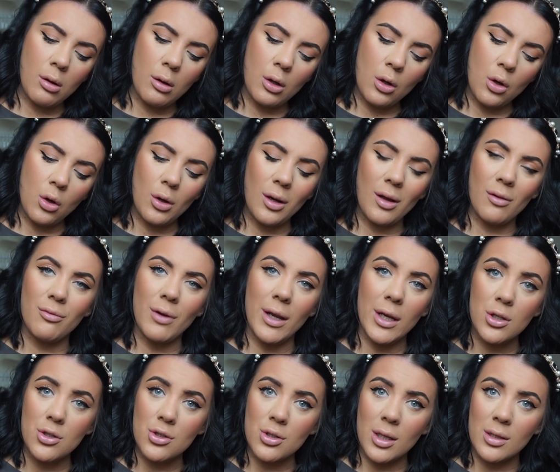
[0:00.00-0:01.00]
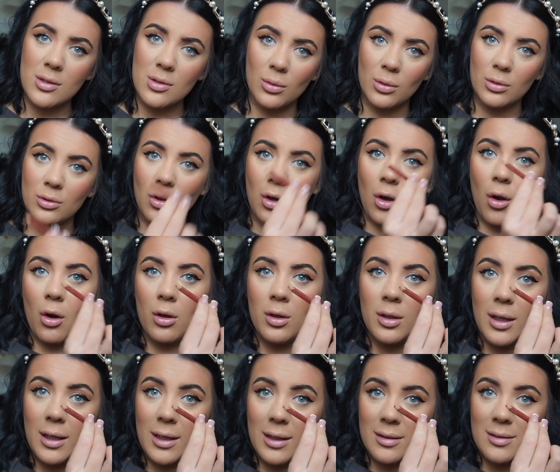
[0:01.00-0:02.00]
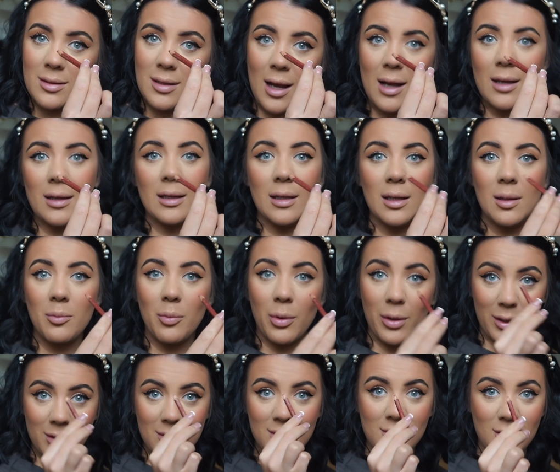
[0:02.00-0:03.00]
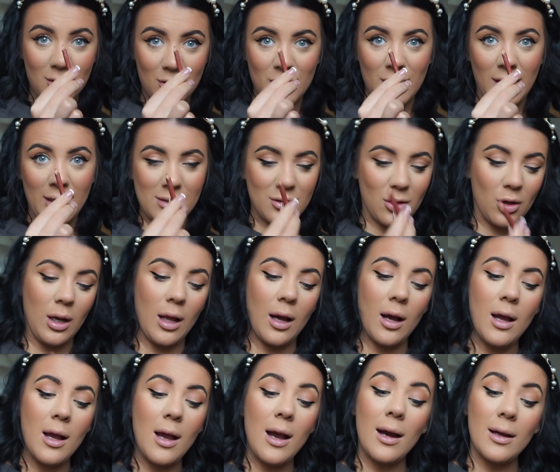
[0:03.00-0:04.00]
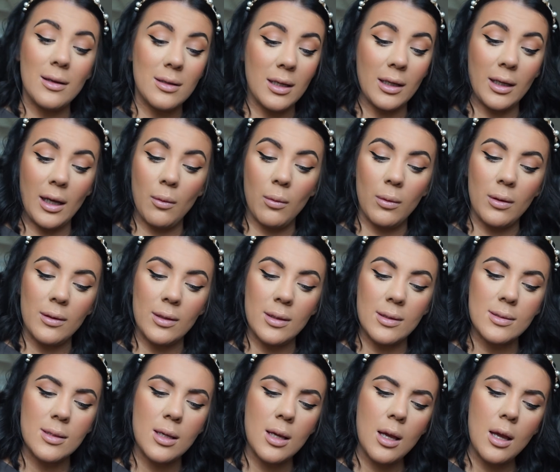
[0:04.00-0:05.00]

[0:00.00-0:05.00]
Colour Rich, that's all it's got on. It is tiny, but it's such a nice colour. I need to get one of these.